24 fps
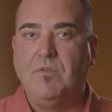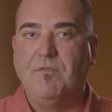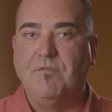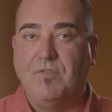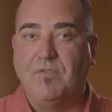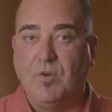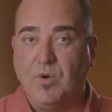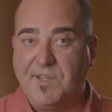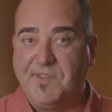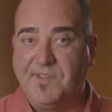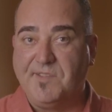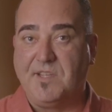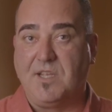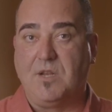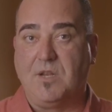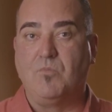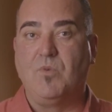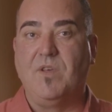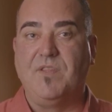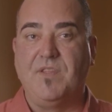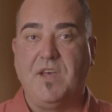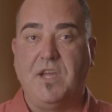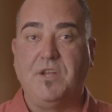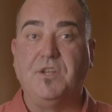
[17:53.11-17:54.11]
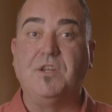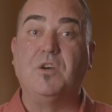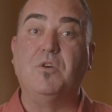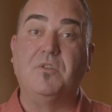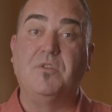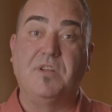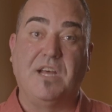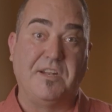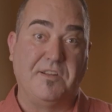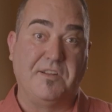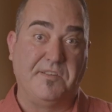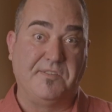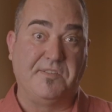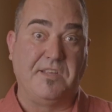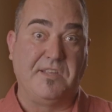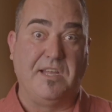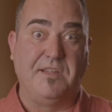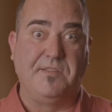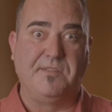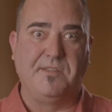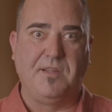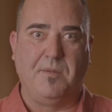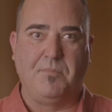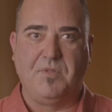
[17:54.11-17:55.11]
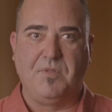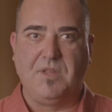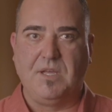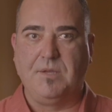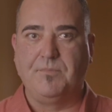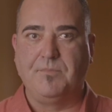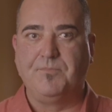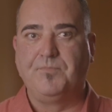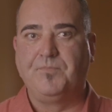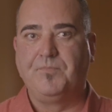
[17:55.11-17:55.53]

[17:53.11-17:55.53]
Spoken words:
voicing when they don't understand something.